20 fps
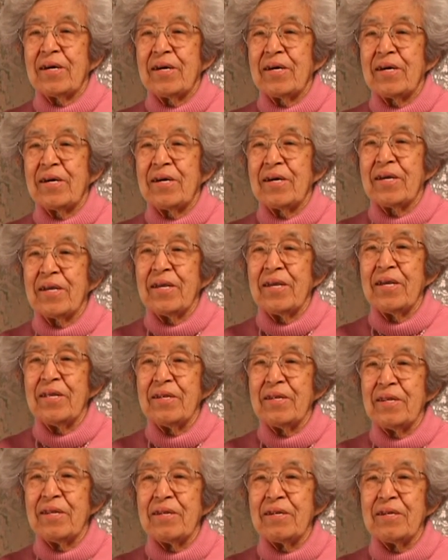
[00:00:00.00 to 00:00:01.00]
it ended
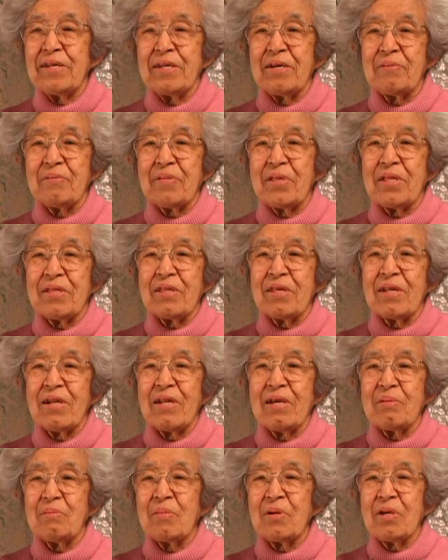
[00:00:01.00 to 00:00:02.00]
up that they let me
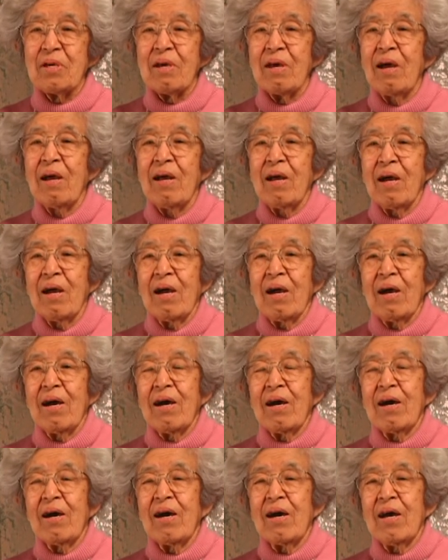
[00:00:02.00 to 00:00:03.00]

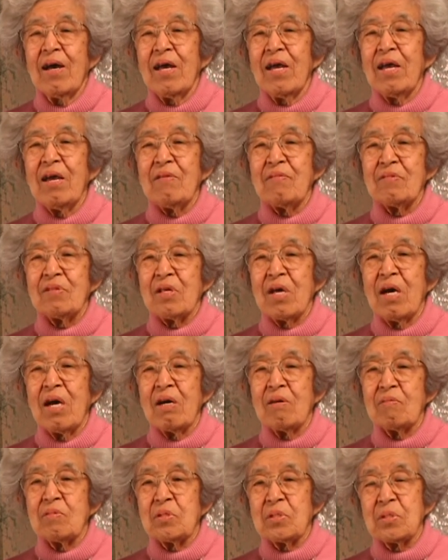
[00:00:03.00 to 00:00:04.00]
have. I was
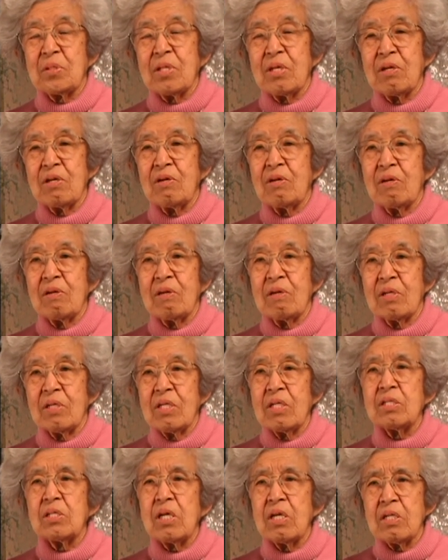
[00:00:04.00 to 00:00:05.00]
there. Yes, I
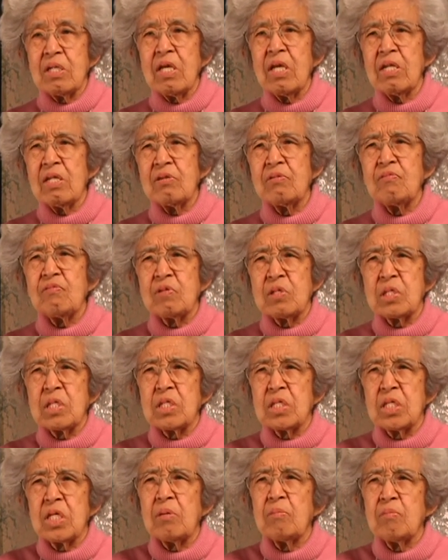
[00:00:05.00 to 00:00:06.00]
had it for
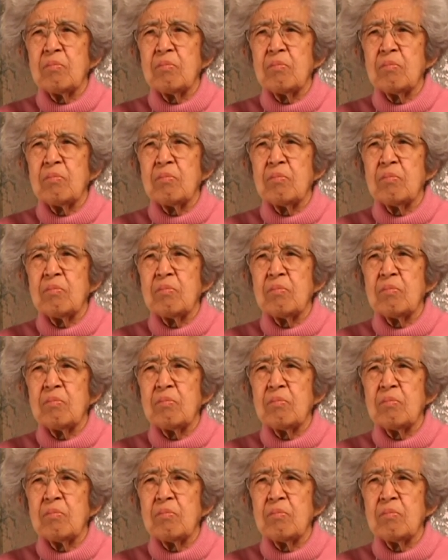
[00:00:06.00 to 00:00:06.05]
September